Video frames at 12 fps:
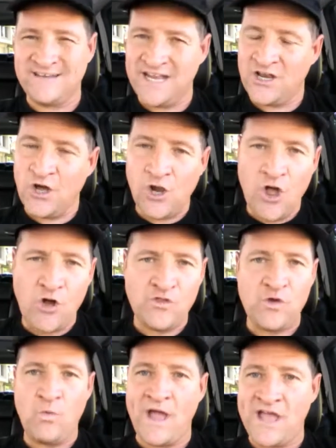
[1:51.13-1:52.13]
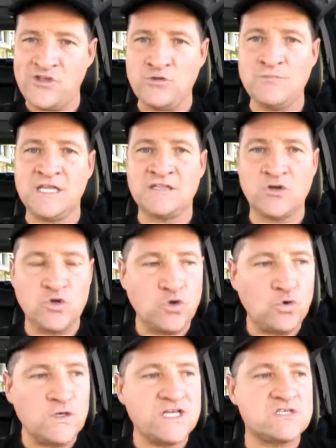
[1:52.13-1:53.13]
And then along the way, you meet the
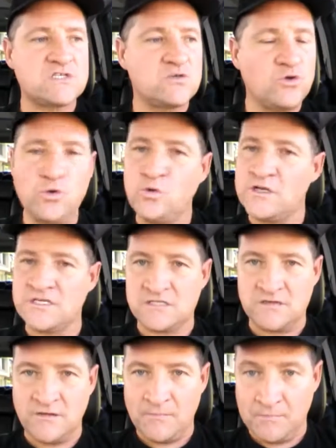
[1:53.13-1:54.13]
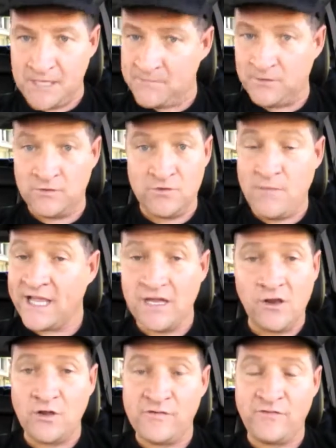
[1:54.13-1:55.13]
coolest people. You make
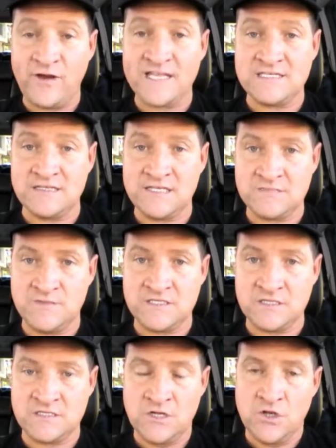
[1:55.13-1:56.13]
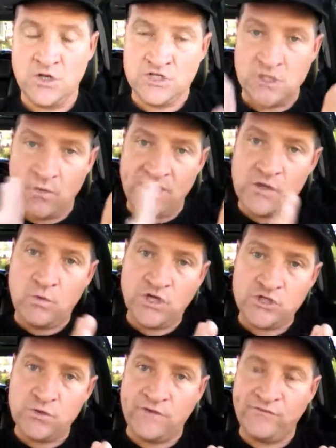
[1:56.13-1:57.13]
a lot of friends in this business. So whether you want
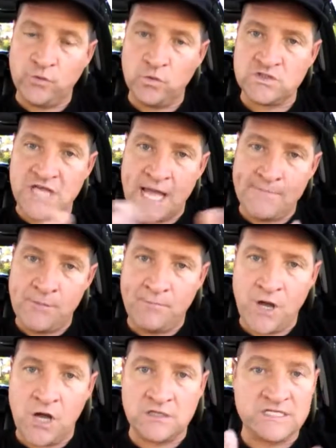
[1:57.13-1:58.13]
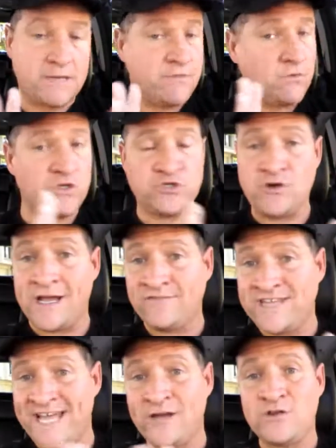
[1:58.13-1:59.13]
to do it full-time or part-time, you want to
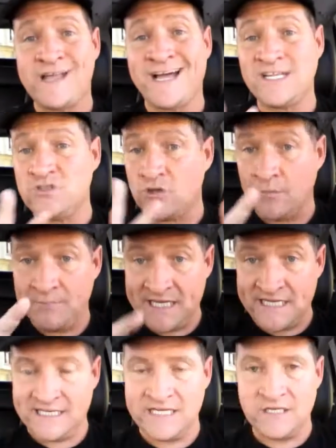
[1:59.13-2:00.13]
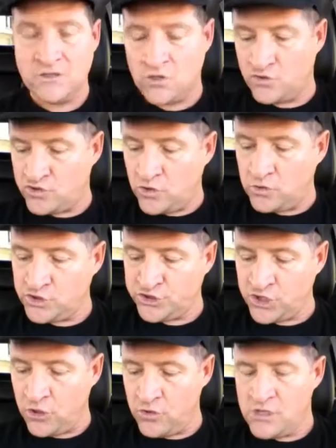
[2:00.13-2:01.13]
drive day or night, you completely control the
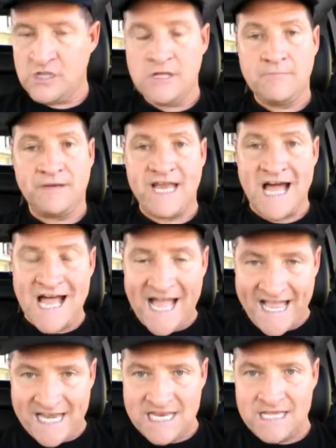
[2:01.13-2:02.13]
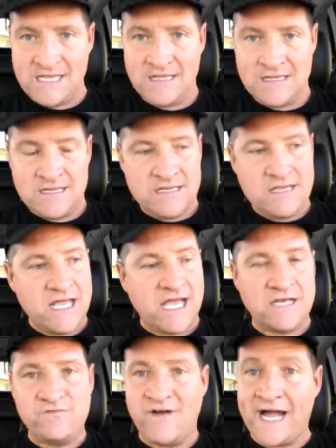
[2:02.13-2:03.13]
show. But I highly
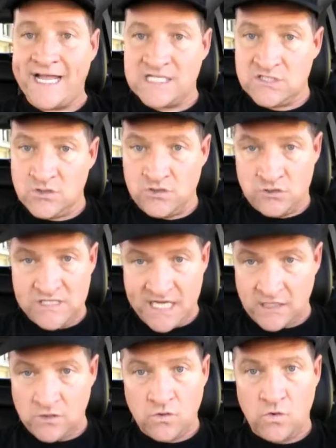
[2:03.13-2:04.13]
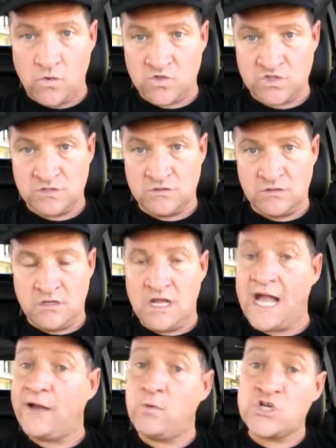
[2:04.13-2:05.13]
advise you to take a course.
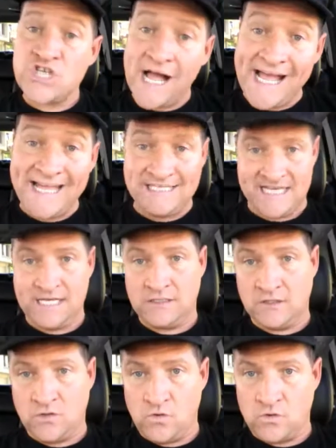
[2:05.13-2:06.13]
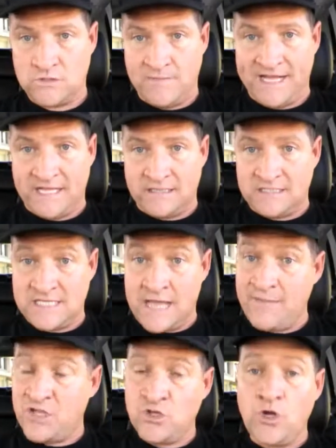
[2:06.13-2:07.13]
I wish I had taken a course back at the
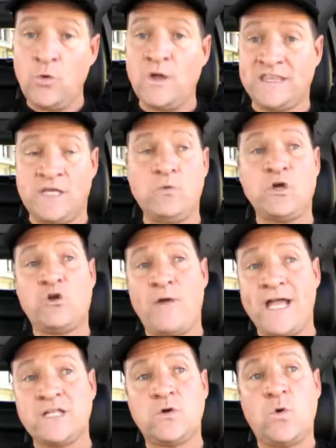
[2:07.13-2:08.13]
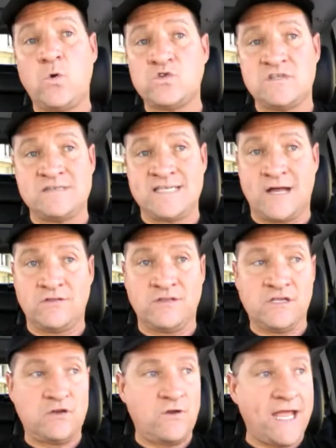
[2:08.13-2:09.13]
time. And you know what? There were great courses out
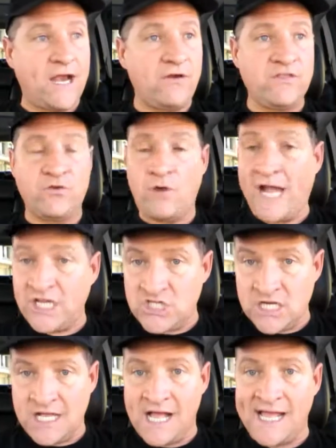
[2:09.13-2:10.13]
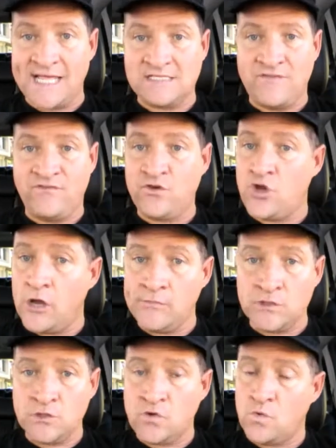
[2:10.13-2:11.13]
there. You know, Harry the Rideshare Guy has a
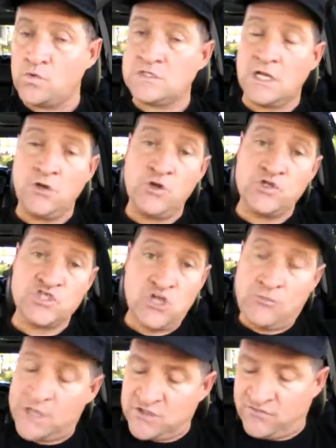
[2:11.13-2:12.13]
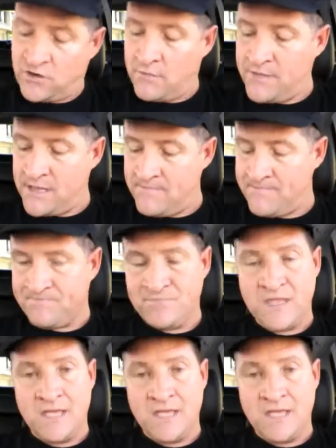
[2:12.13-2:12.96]
phenomenal course. I learned so much from him.